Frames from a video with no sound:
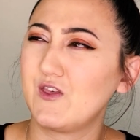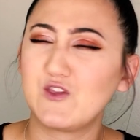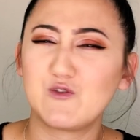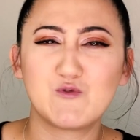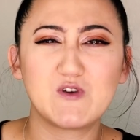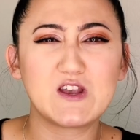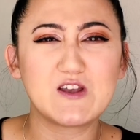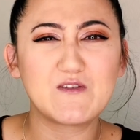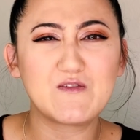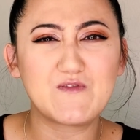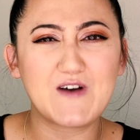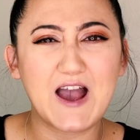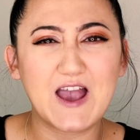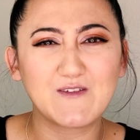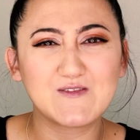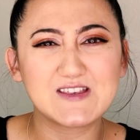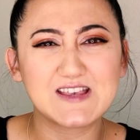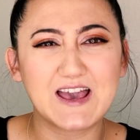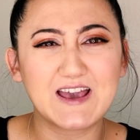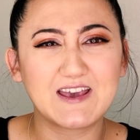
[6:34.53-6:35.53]
3 to
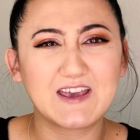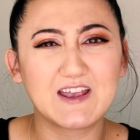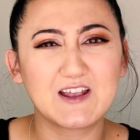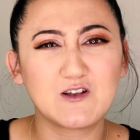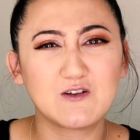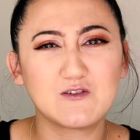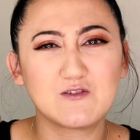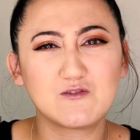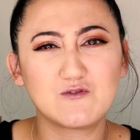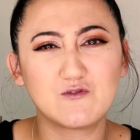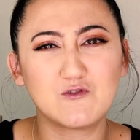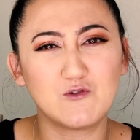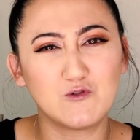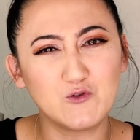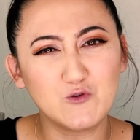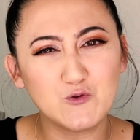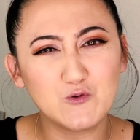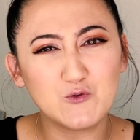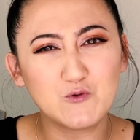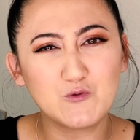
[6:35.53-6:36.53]
5 second
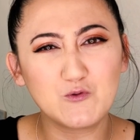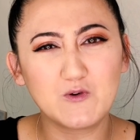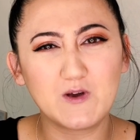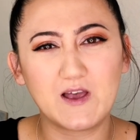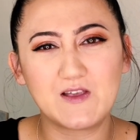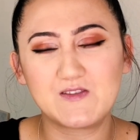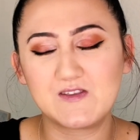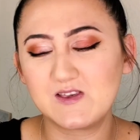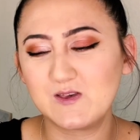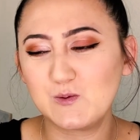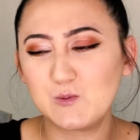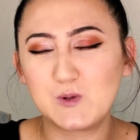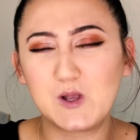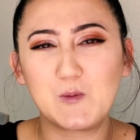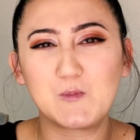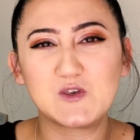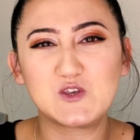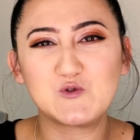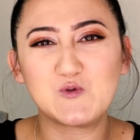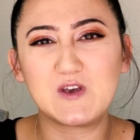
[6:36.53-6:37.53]
glue. And this is when
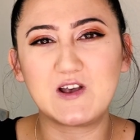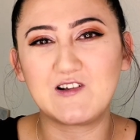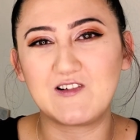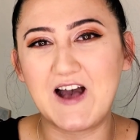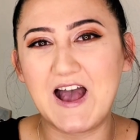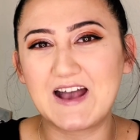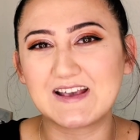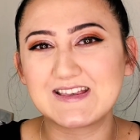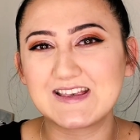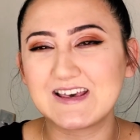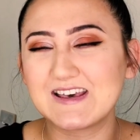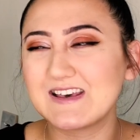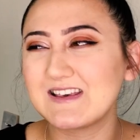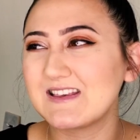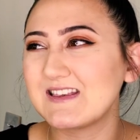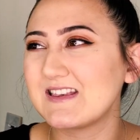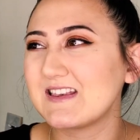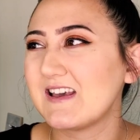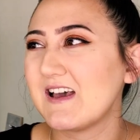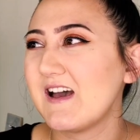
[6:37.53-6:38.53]
I was doing
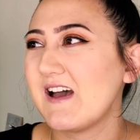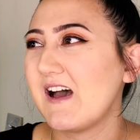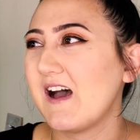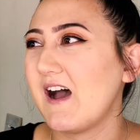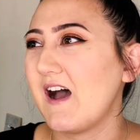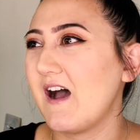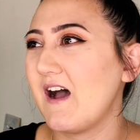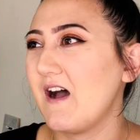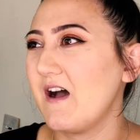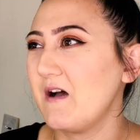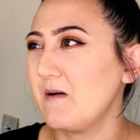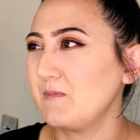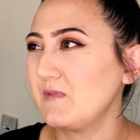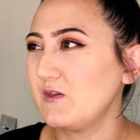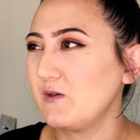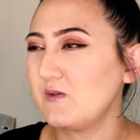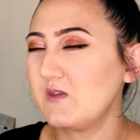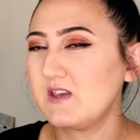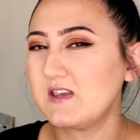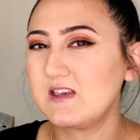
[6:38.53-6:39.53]
classics.
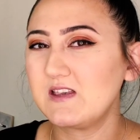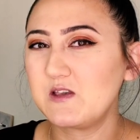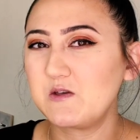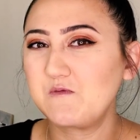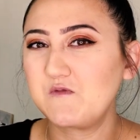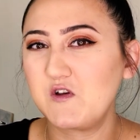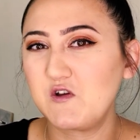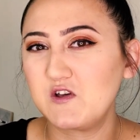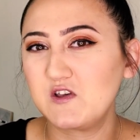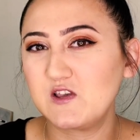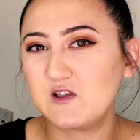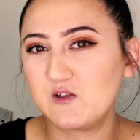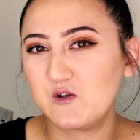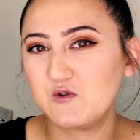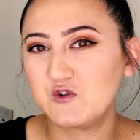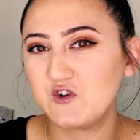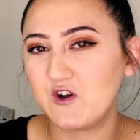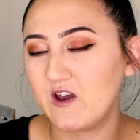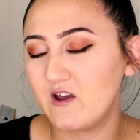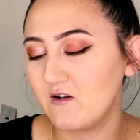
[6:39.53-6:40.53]
So this is a very
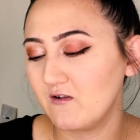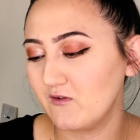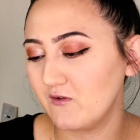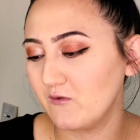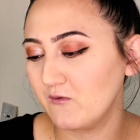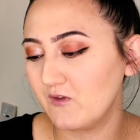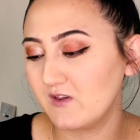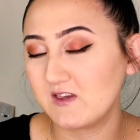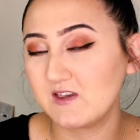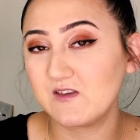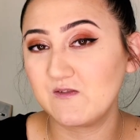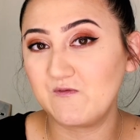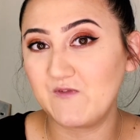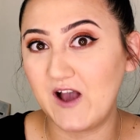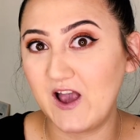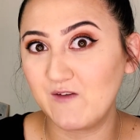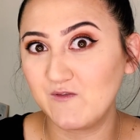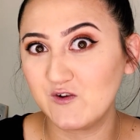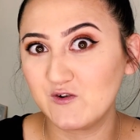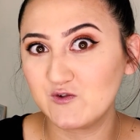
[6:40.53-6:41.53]
slow drying glue. This is
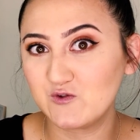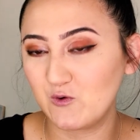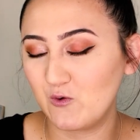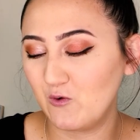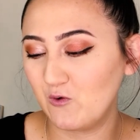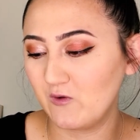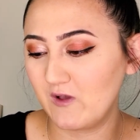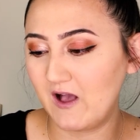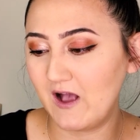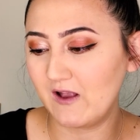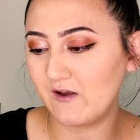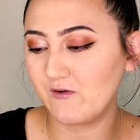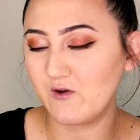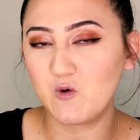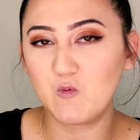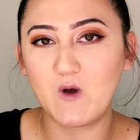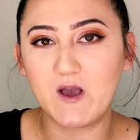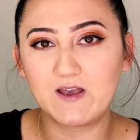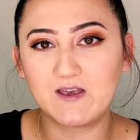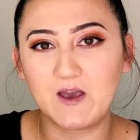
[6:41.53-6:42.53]
5 years old. I don't
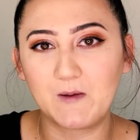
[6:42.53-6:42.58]
know why I